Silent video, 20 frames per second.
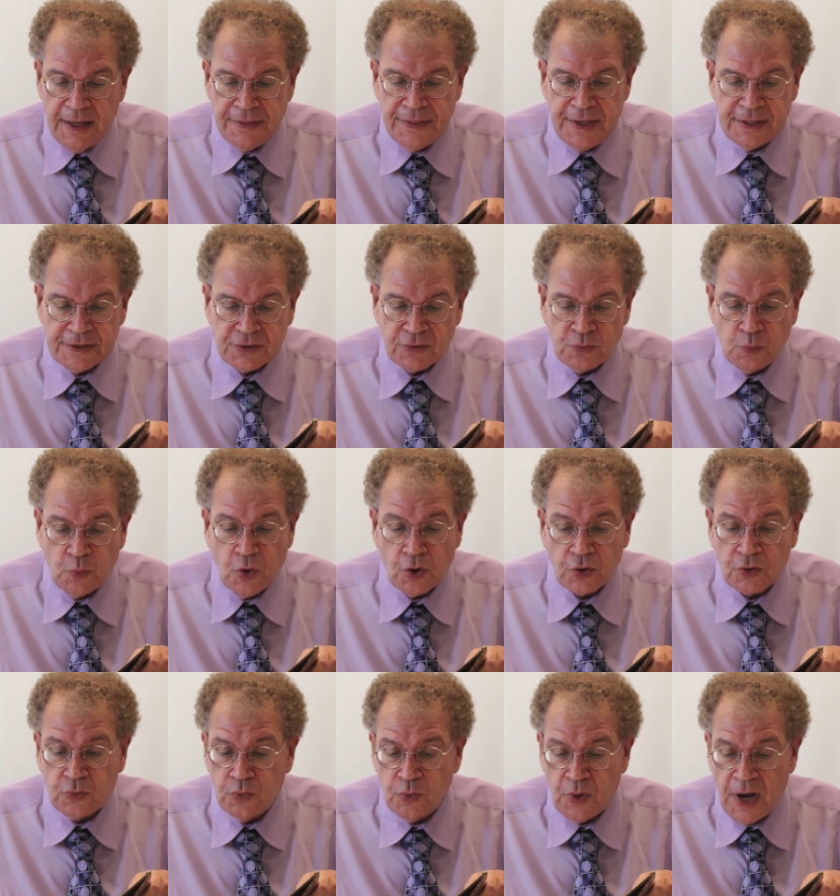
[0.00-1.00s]
This
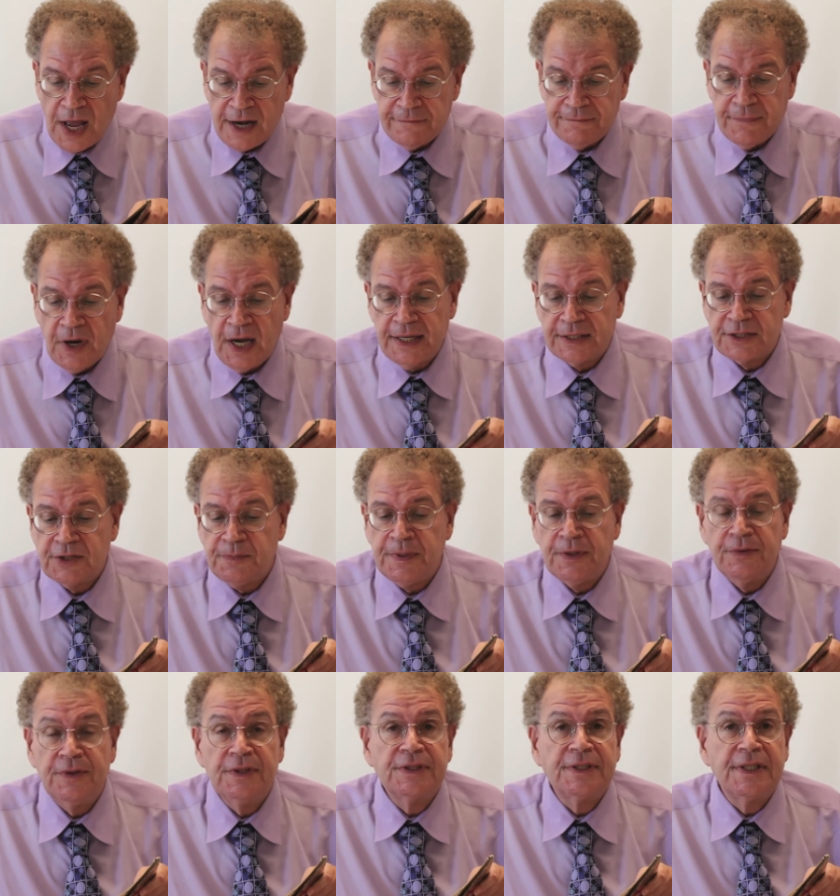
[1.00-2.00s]
work grew out of my
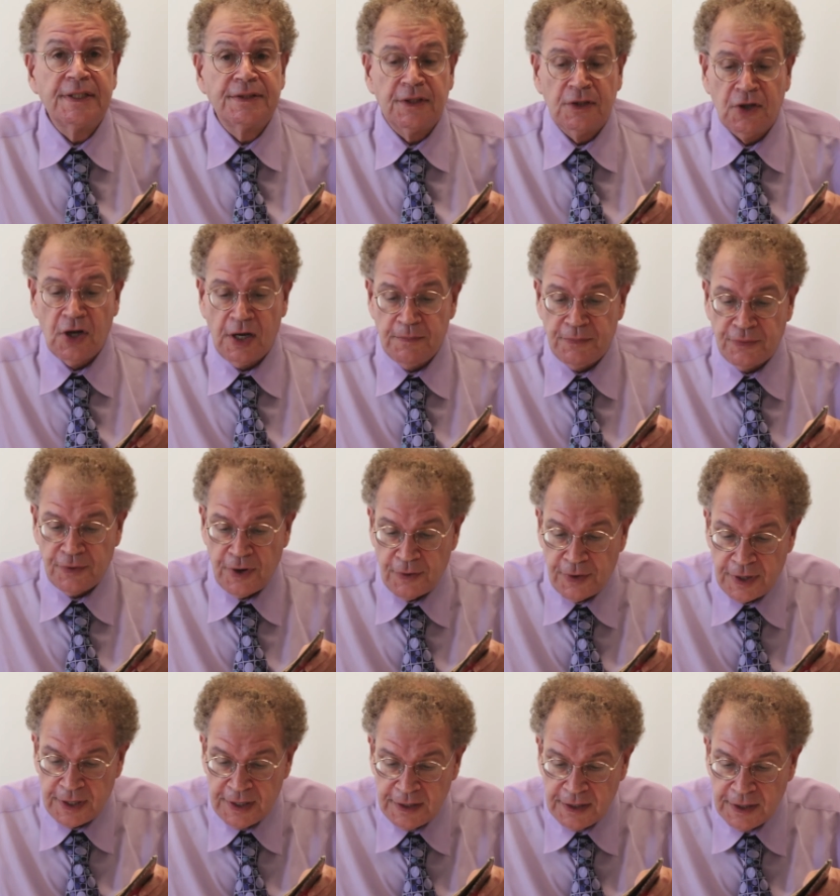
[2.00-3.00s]
experience as a
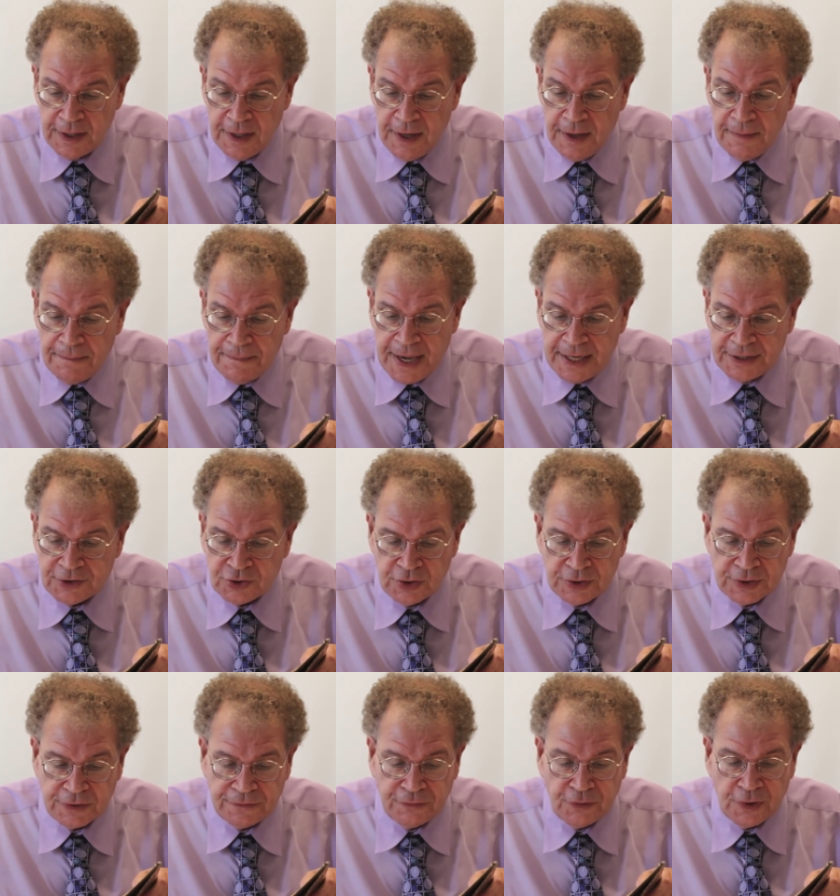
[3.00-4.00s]
librarian.
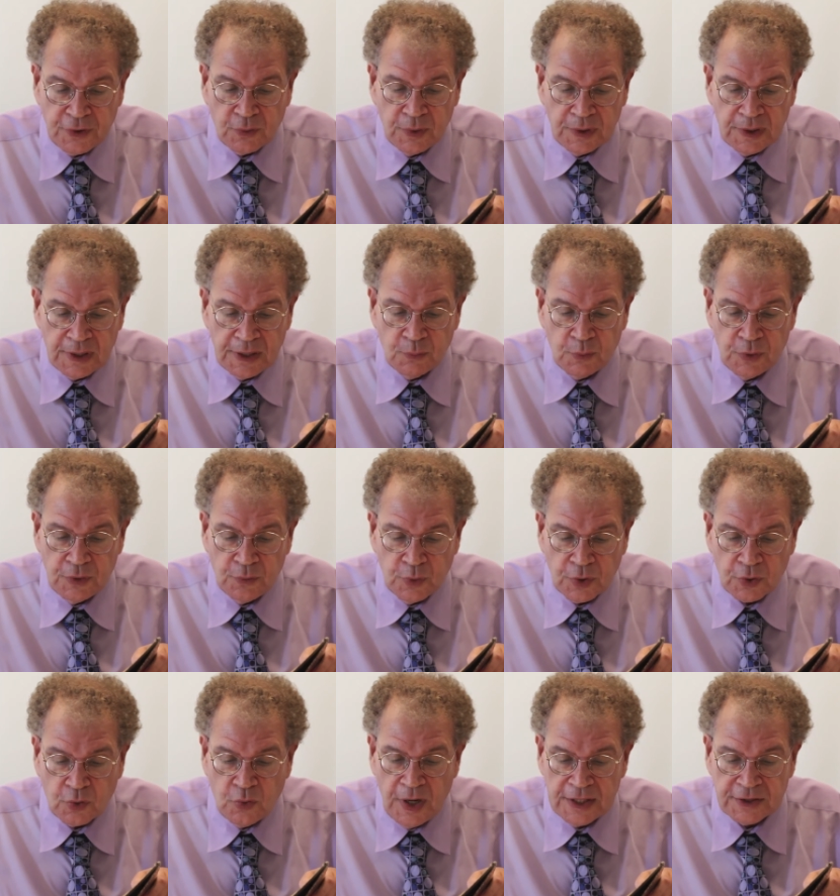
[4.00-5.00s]
Patrons frequently would
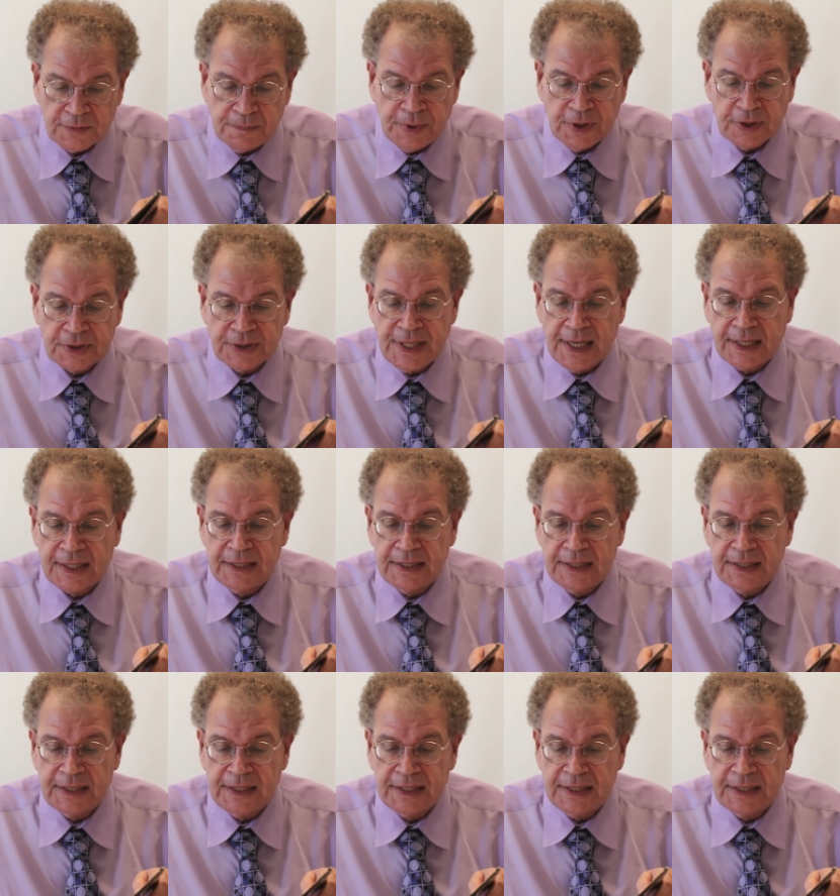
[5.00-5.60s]
request books that